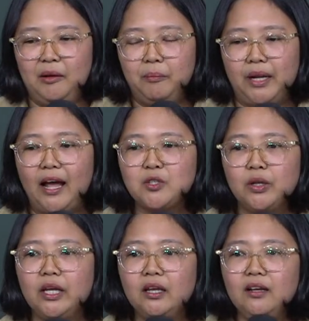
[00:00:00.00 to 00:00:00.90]
But
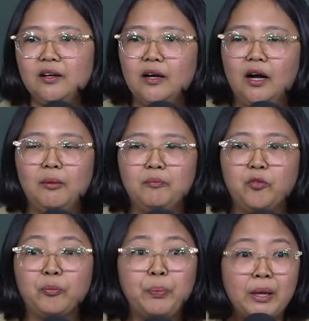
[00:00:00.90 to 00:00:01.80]
actually, um,
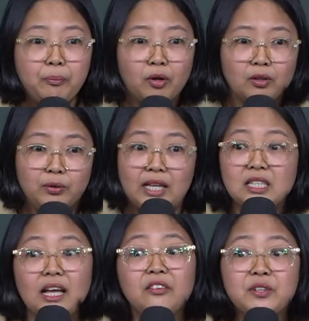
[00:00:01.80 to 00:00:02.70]
for people who
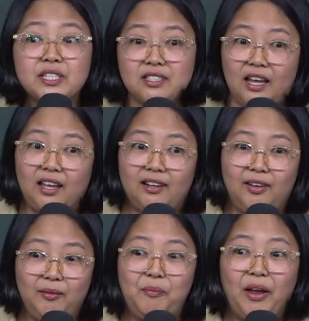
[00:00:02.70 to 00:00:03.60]
doesn't
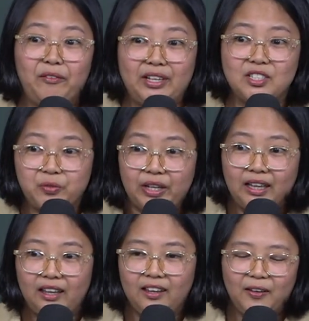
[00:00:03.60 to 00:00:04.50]
understand marriage
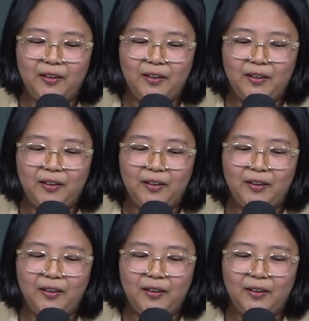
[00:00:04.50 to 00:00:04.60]
really,